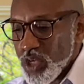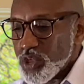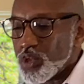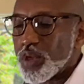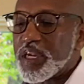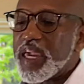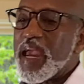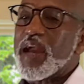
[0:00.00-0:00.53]
You
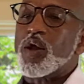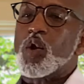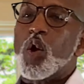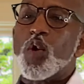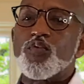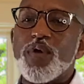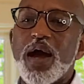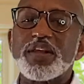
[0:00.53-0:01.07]
can't
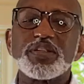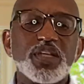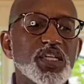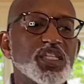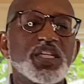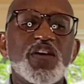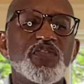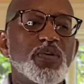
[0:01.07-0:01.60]
go around just
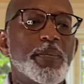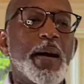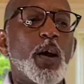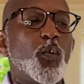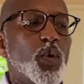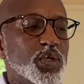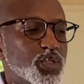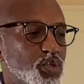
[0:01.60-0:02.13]
living by
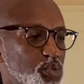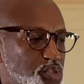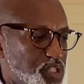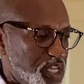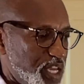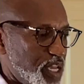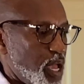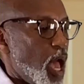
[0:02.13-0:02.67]
what you
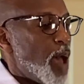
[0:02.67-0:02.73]
see